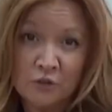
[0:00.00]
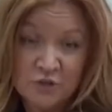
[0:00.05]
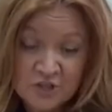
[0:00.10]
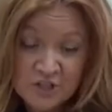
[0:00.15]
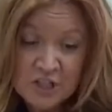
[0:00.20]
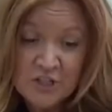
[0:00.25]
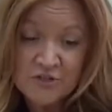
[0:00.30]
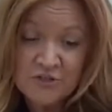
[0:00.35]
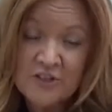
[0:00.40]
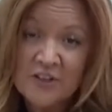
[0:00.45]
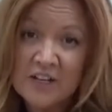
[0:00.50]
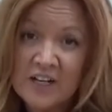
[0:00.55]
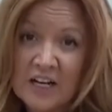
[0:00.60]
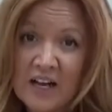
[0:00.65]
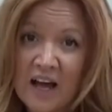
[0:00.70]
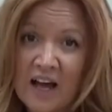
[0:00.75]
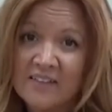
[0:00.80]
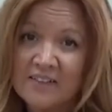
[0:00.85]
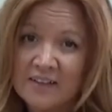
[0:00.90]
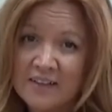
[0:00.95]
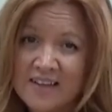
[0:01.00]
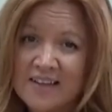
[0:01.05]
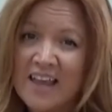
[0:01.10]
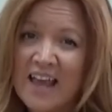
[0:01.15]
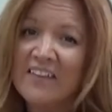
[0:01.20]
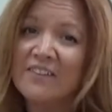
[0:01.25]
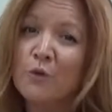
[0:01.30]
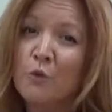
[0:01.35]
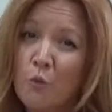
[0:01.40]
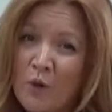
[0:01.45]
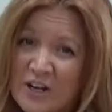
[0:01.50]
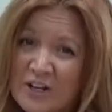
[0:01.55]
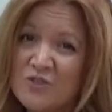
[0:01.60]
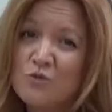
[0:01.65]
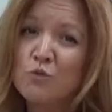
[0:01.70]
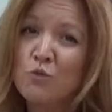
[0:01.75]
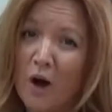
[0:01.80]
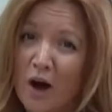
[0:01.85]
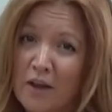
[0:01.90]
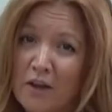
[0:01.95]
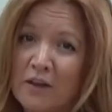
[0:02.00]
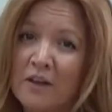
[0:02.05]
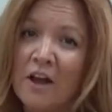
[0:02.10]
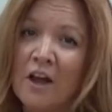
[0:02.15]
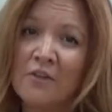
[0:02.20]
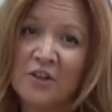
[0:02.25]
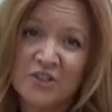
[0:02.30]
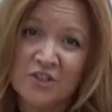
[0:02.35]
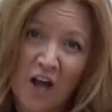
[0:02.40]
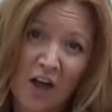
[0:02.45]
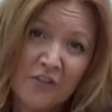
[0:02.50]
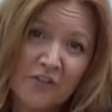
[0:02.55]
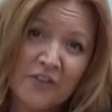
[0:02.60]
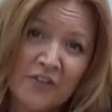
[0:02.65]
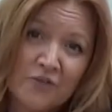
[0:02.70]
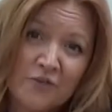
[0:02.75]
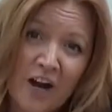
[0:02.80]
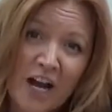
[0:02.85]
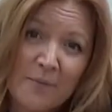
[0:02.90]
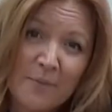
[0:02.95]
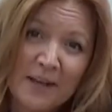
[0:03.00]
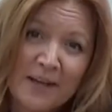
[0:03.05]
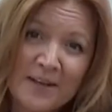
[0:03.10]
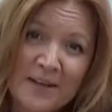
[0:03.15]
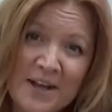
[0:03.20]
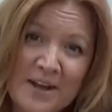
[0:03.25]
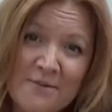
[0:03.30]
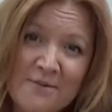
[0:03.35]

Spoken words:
or children in the class can guess which one the child's describing